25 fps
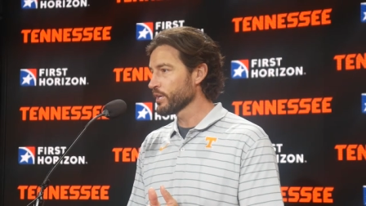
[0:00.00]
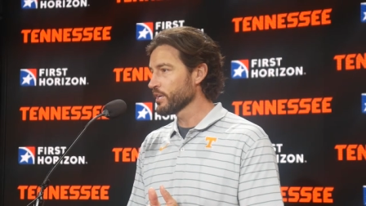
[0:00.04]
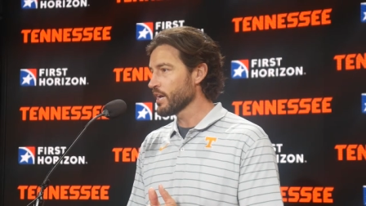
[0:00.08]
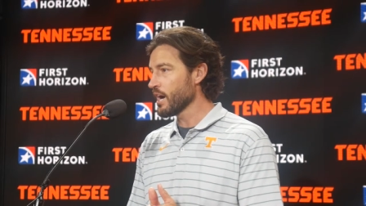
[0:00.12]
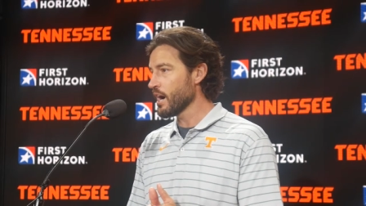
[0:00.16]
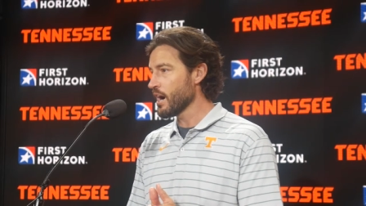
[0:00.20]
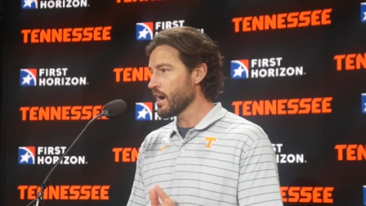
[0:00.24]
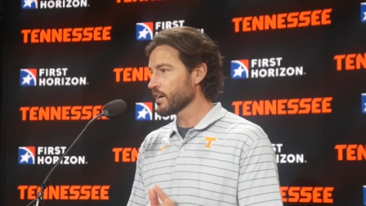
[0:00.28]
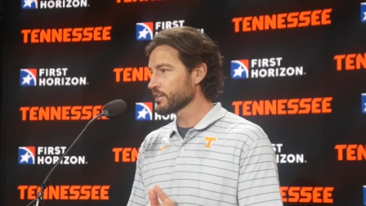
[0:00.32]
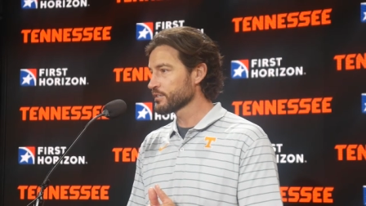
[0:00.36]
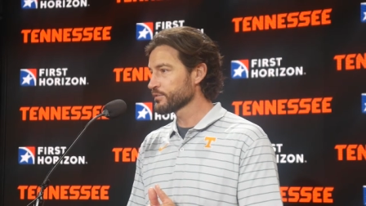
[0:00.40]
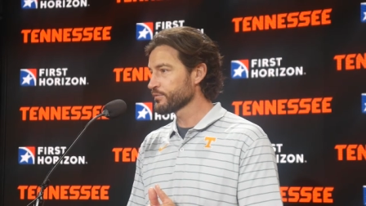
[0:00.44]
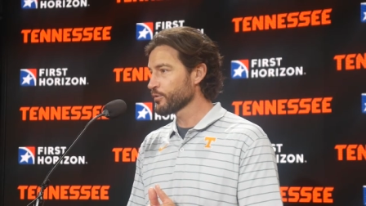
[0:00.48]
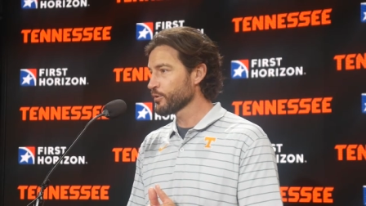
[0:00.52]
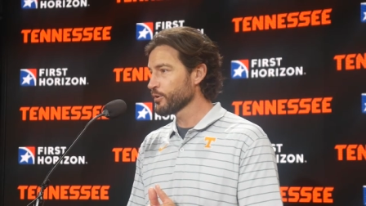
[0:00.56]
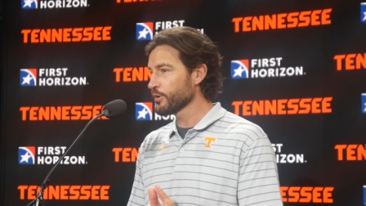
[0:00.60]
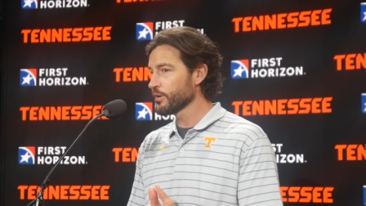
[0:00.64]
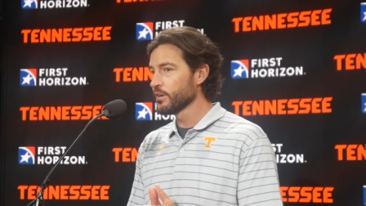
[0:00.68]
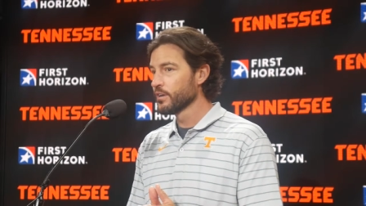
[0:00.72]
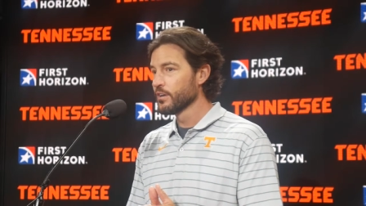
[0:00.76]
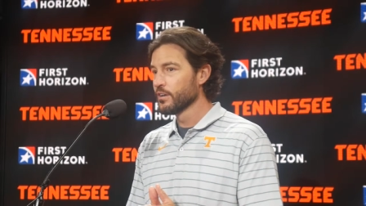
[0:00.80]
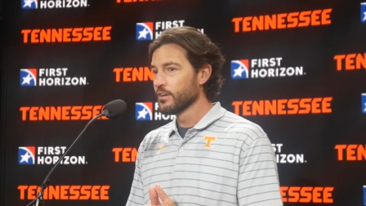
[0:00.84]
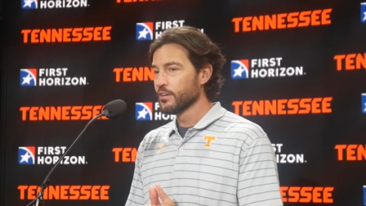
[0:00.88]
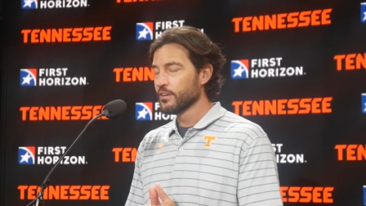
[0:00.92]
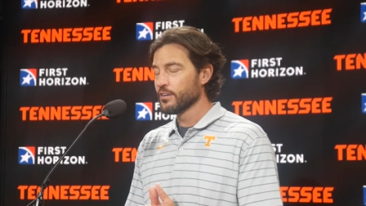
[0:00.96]
into
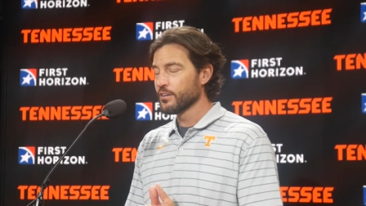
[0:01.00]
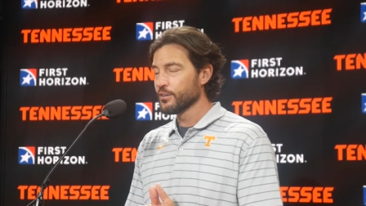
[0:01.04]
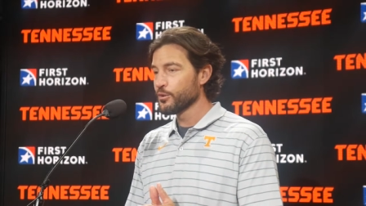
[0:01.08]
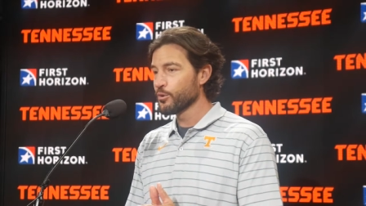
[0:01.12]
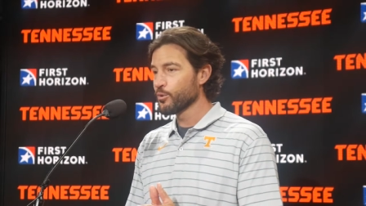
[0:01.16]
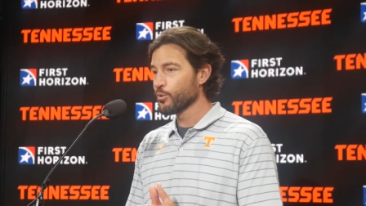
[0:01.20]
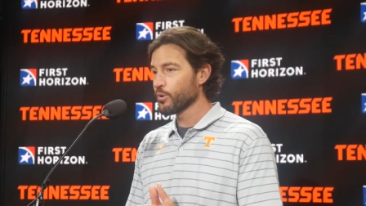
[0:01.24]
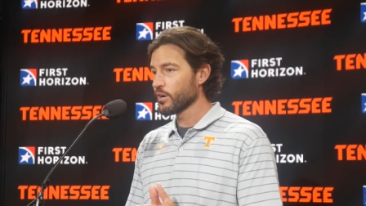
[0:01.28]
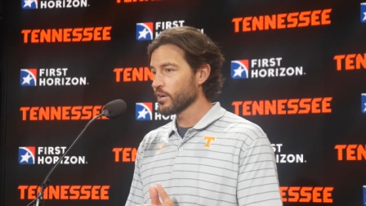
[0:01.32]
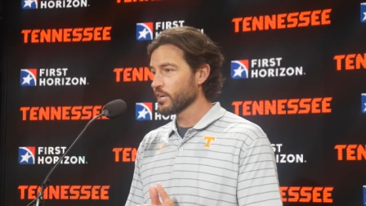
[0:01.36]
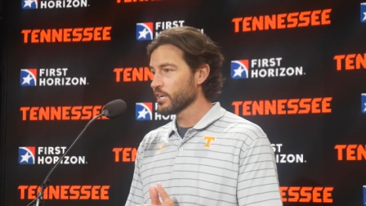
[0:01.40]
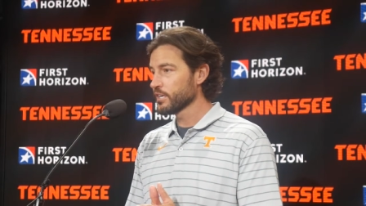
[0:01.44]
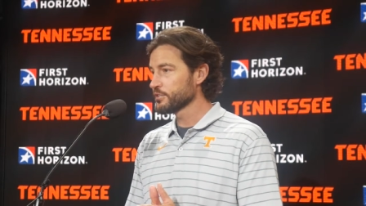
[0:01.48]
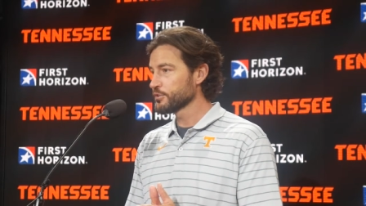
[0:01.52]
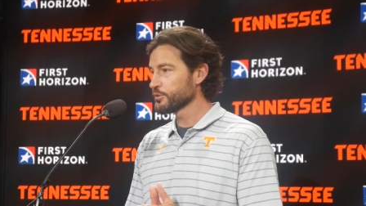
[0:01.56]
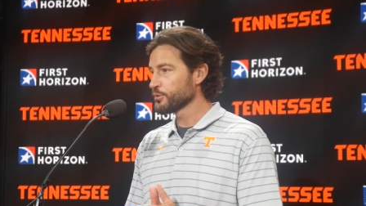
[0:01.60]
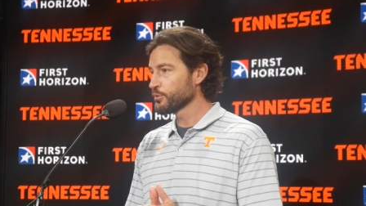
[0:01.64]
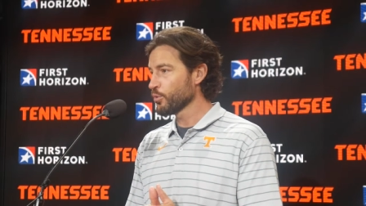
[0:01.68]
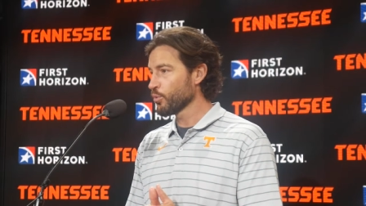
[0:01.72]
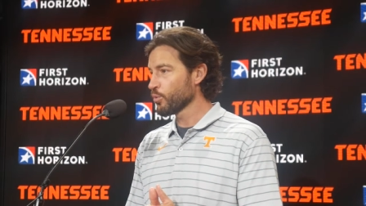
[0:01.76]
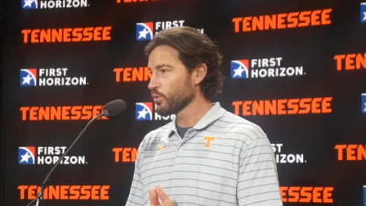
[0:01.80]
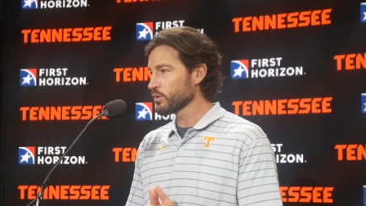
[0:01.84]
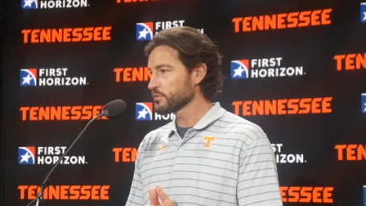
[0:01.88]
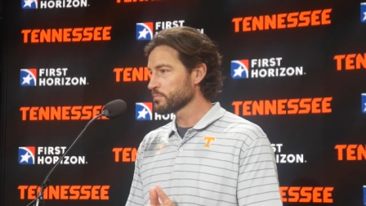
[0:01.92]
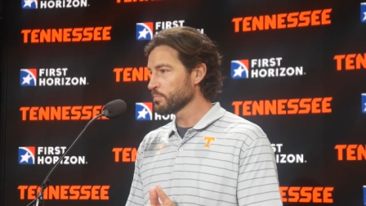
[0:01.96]
Oxford, you're going to get your
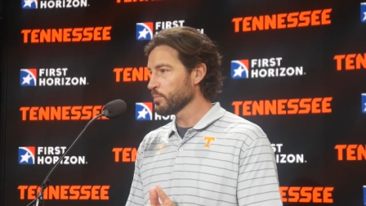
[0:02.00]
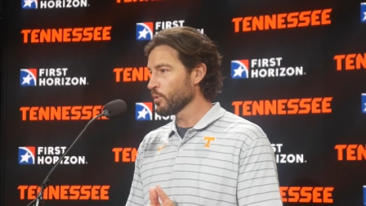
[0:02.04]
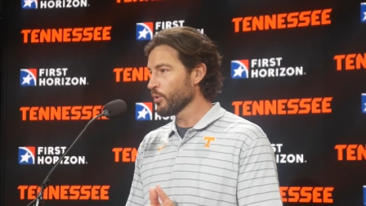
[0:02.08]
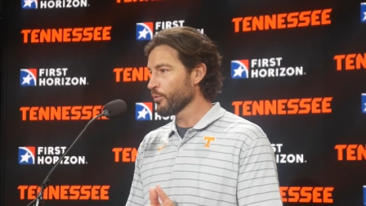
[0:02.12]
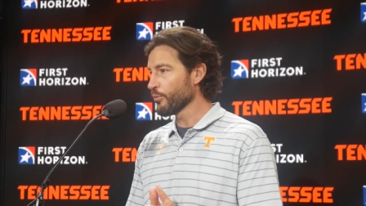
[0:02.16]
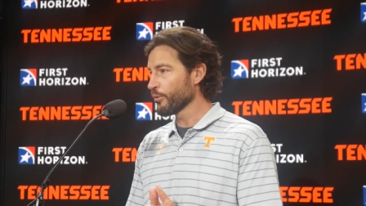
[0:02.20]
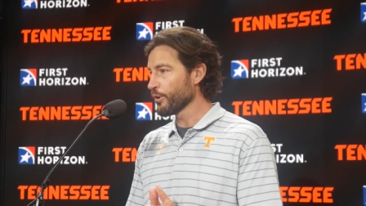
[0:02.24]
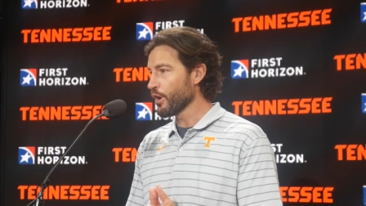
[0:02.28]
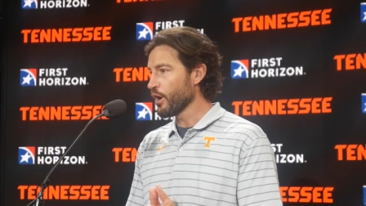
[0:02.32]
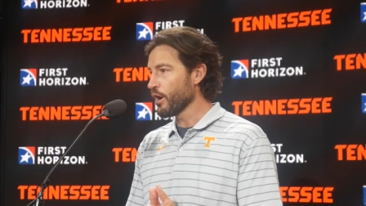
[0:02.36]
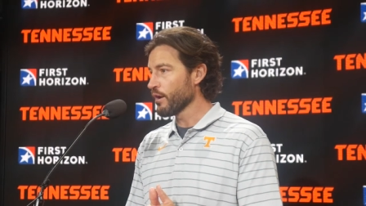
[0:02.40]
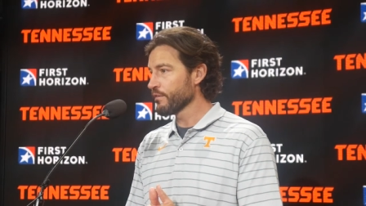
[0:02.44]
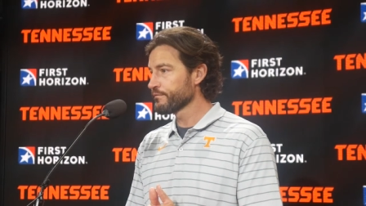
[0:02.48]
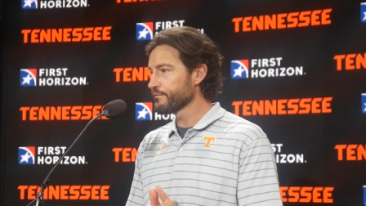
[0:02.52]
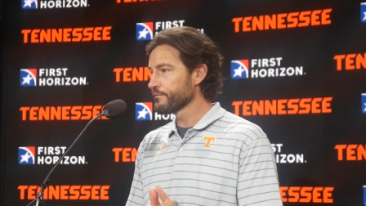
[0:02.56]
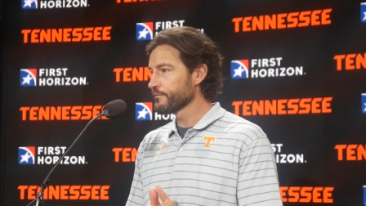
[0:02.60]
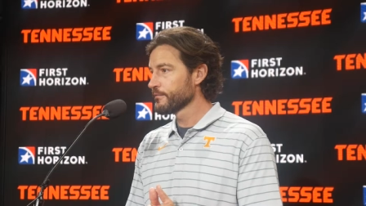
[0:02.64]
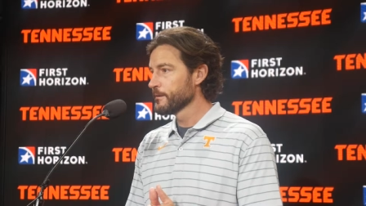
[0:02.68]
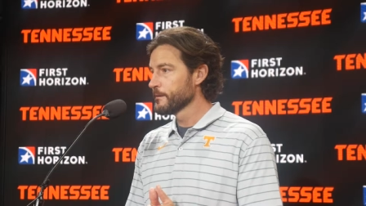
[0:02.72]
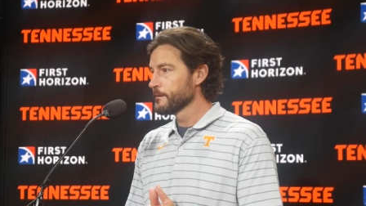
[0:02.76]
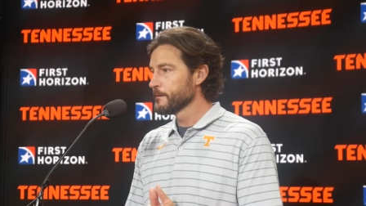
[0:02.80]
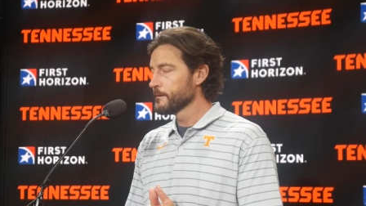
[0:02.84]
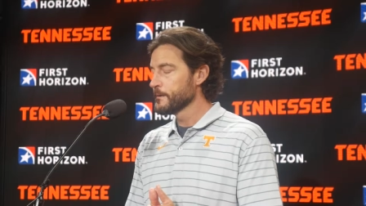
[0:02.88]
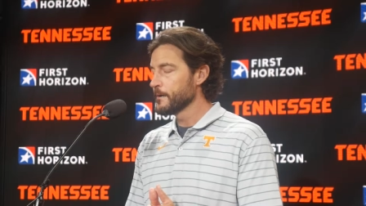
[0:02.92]
doors blown off.